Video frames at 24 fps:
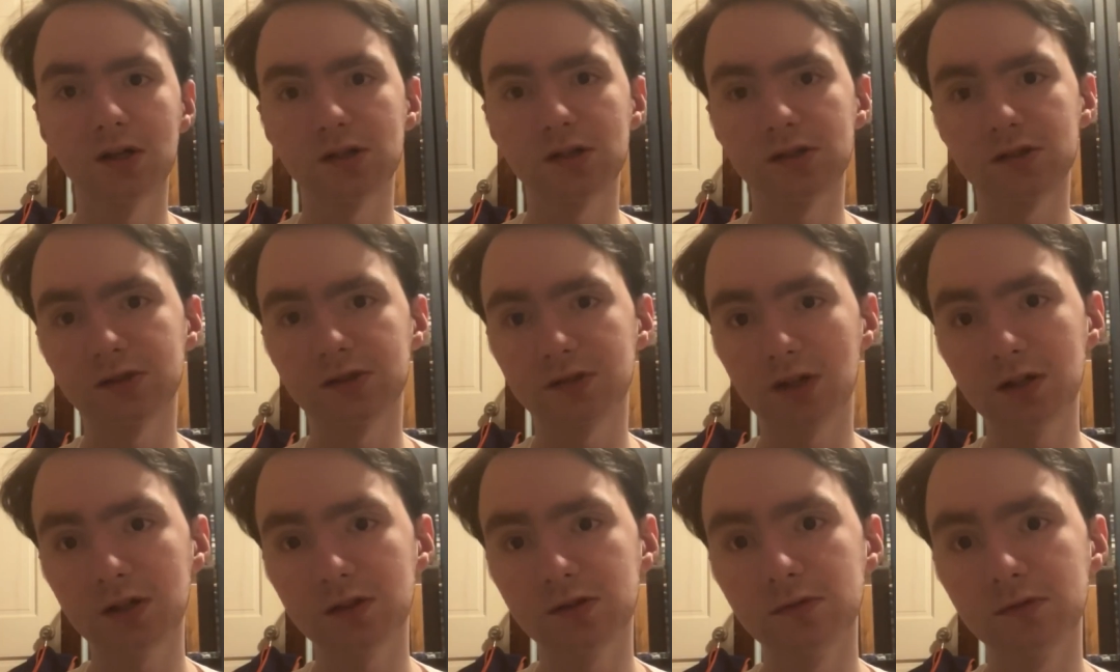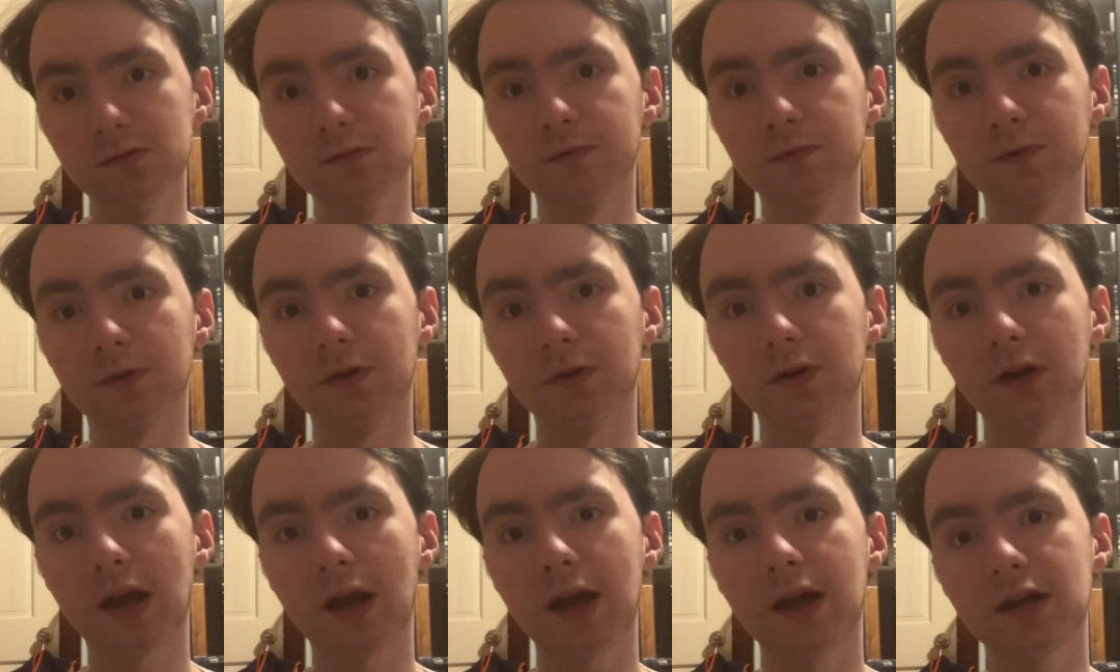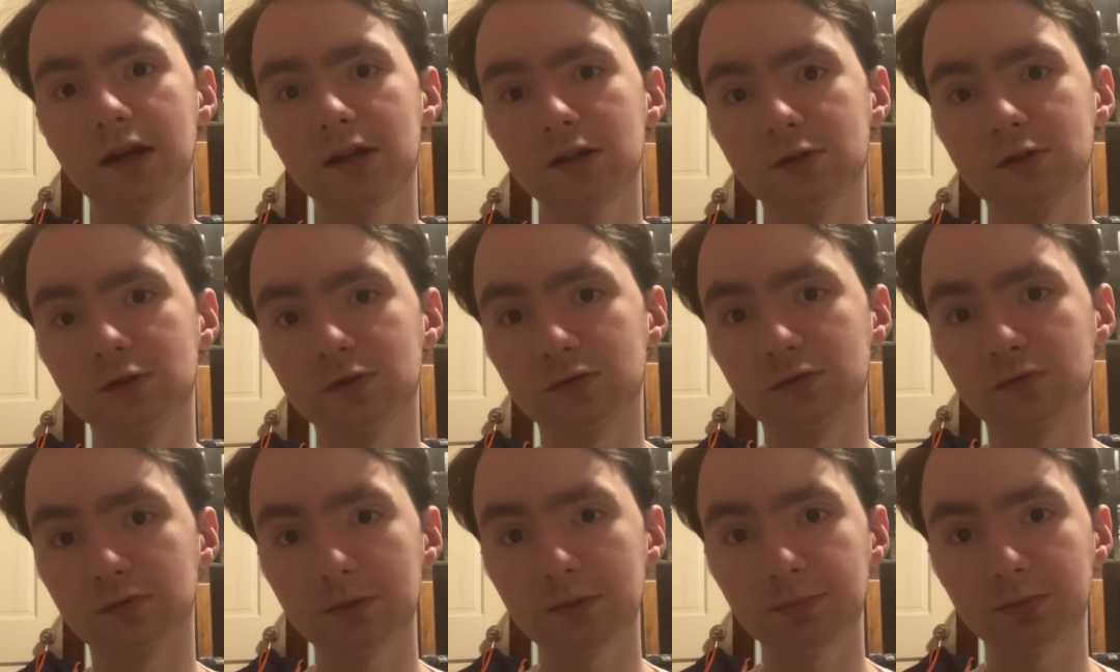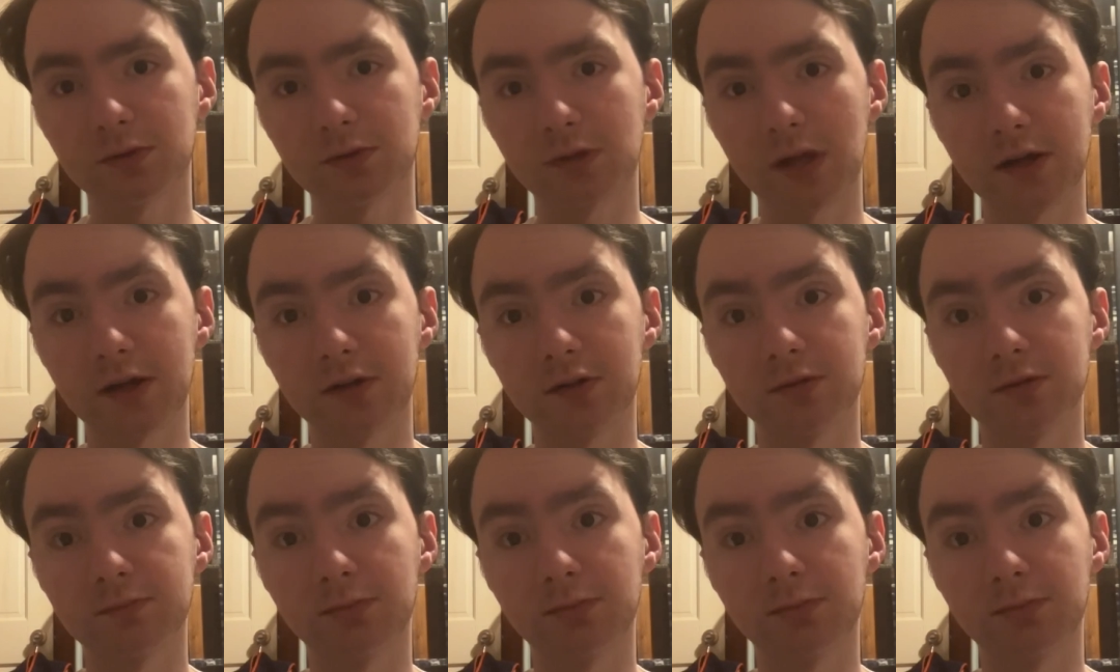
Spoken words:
Stay tuned for a triple header